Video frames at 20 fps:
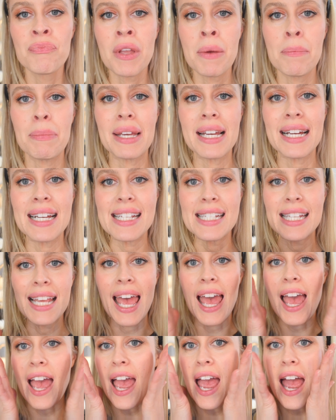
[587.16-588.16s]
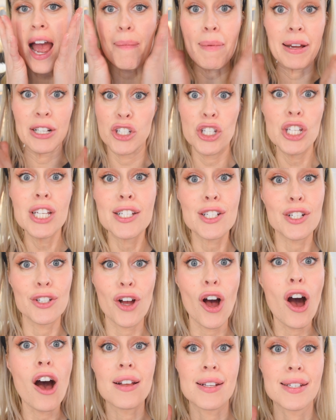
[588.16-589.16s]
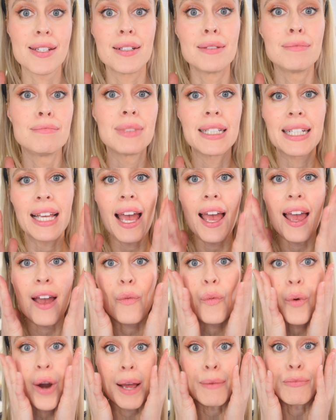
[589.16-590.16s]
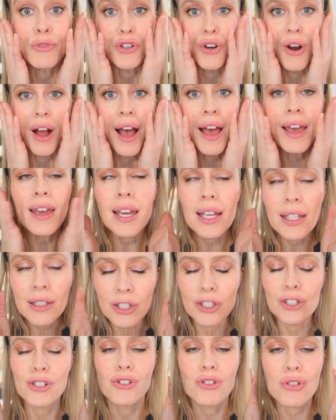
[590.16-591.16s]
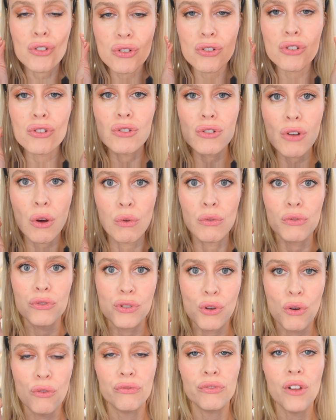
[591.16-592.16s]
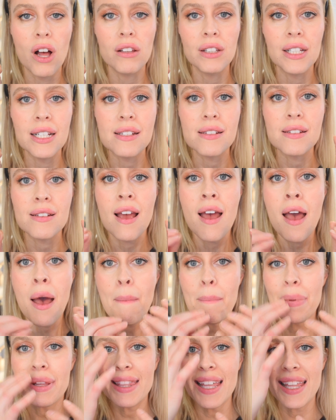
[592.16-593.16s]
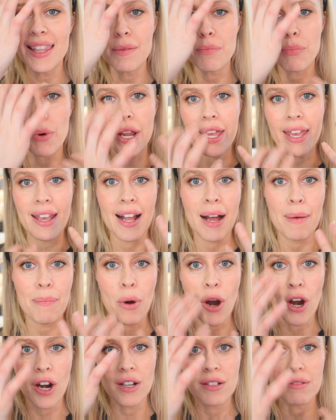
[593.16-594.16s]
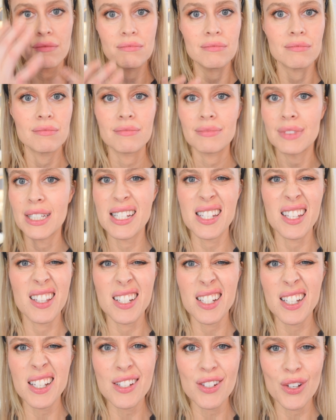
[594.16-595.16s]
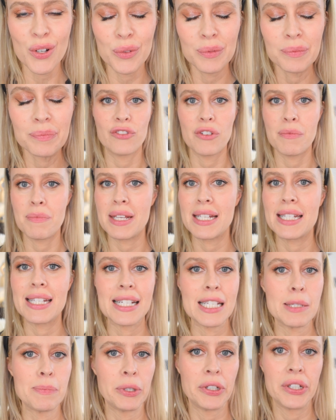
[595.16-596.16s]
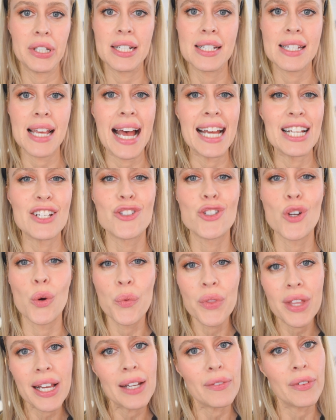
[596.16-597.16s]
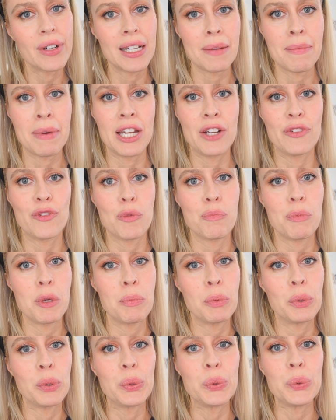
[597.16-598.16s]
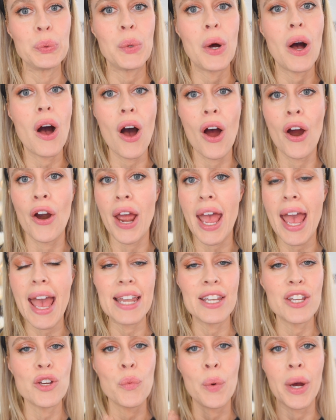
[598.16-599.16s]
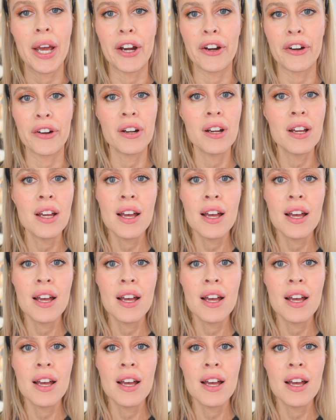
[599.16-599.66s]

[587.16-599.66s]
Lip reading: because my cheeks look awesome. Like where I'm dry, it looks so flawless. But then the breaking up part, is in the T-zone. From this experience, I don't think I'd recommend it for people who are anywhere